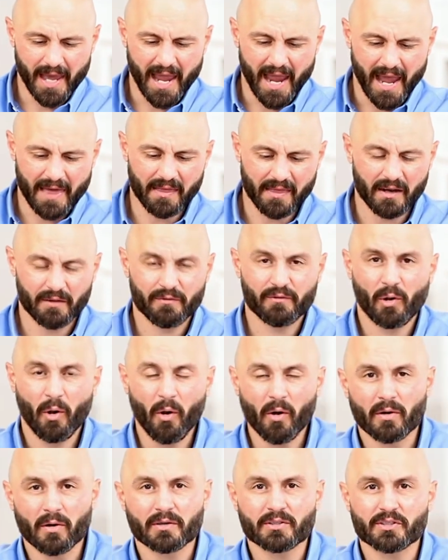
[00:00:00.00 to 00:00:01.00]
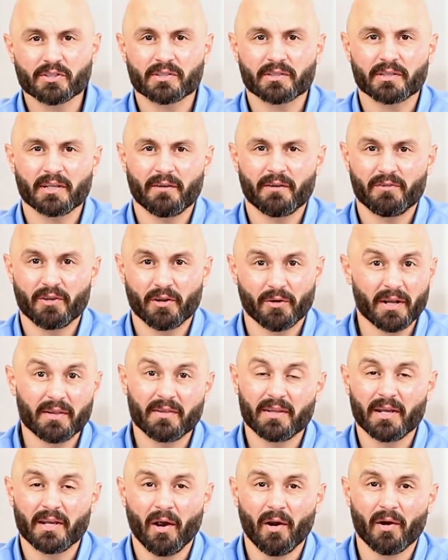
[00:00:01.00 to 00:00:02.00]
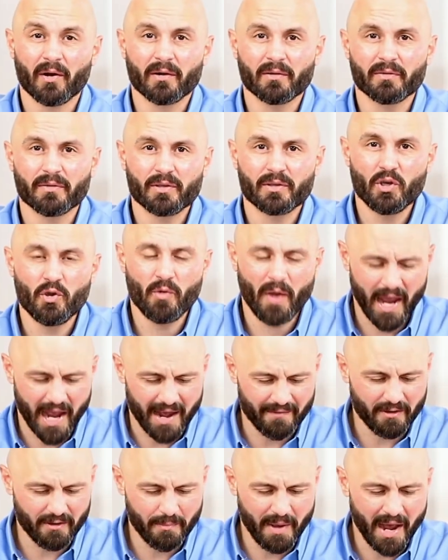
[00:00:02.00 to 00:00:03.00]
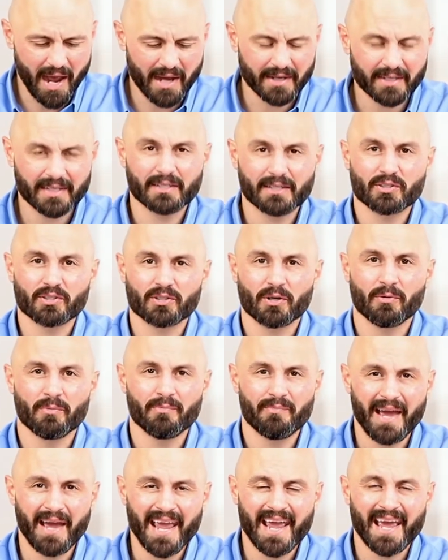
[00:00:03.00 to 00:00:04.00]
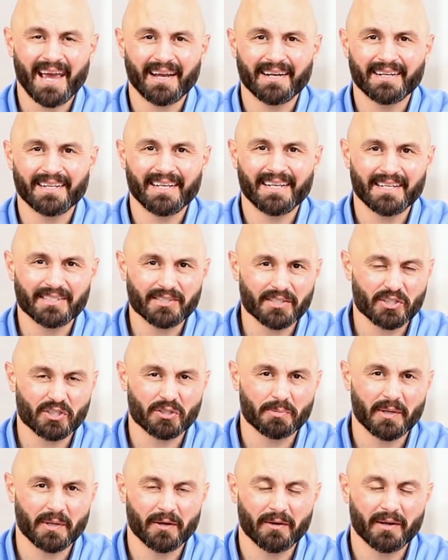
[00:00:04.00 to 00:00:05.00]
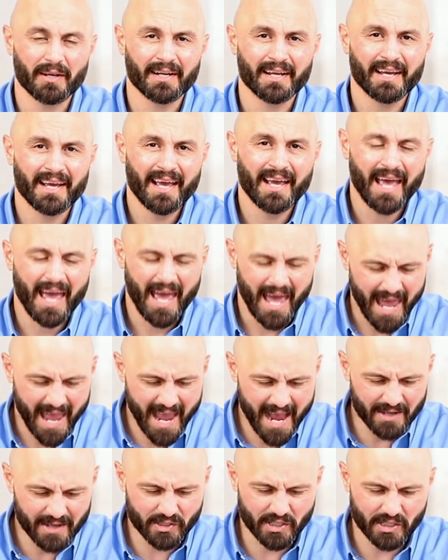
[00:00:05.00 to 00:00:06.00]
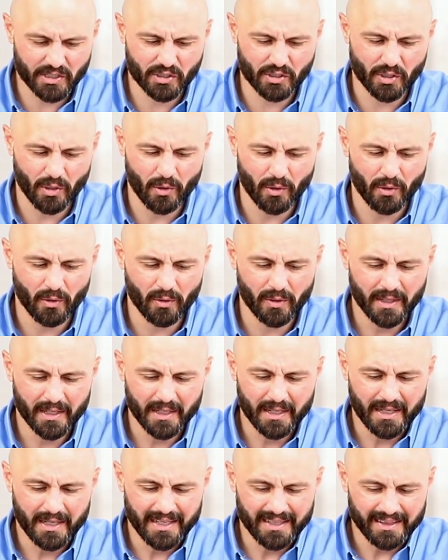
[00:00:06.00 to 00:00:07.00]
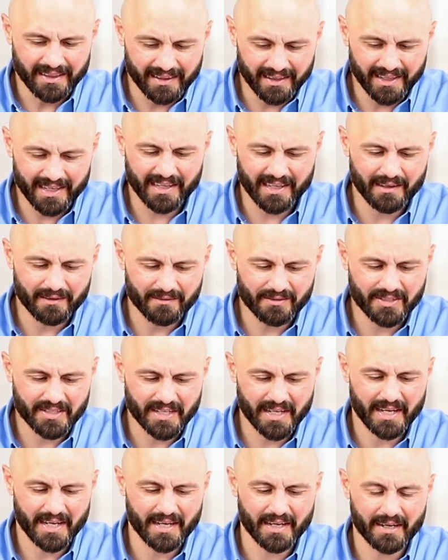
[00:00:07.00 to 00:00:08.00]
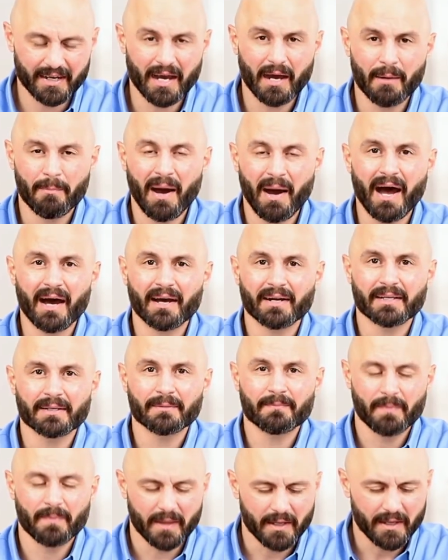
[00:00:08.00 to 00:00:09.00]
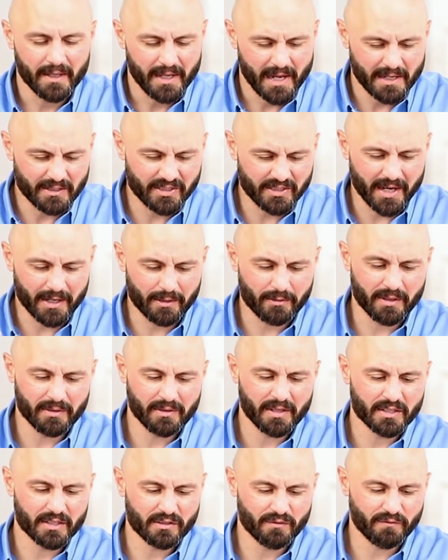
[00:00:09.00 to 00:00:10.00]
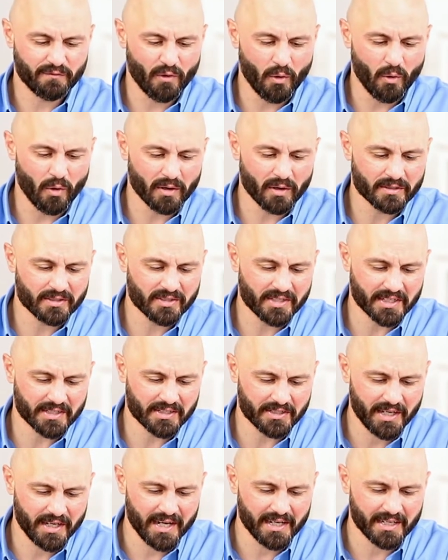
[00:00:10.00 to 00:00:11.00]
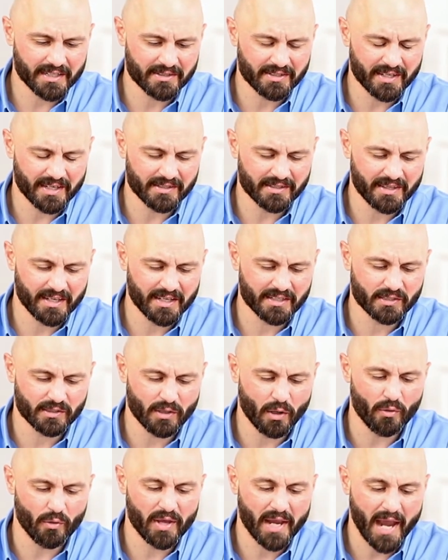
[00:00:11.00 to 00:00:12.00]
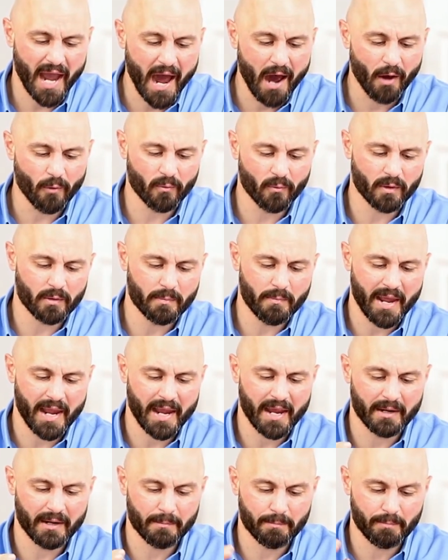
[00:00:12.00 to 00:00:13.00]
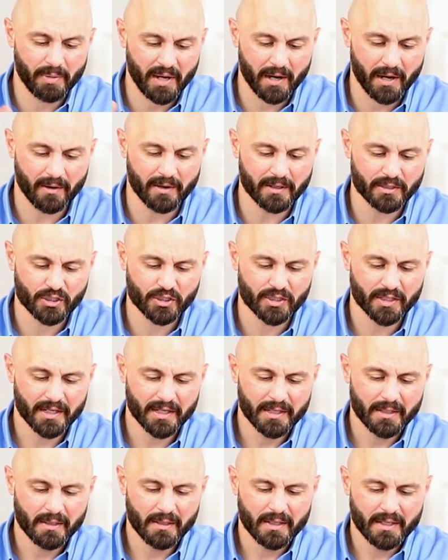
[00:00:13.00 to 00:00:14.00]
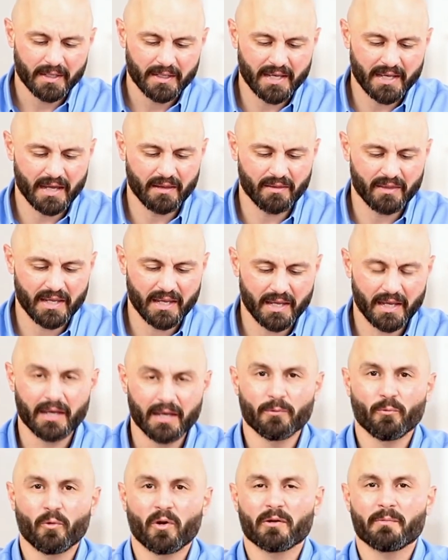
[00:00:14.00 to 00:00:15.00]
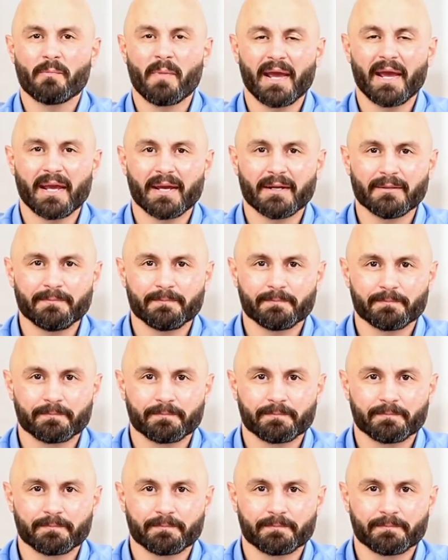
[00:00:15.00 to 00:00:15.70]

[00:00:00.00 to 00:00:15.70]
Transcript: And then, of course, if you're in the earth, you have a body. And so man is a spirit, has a soul, lives in a body. In 2 Corinthians 4:16, it says this, "Though the outward man perish, yet the inward man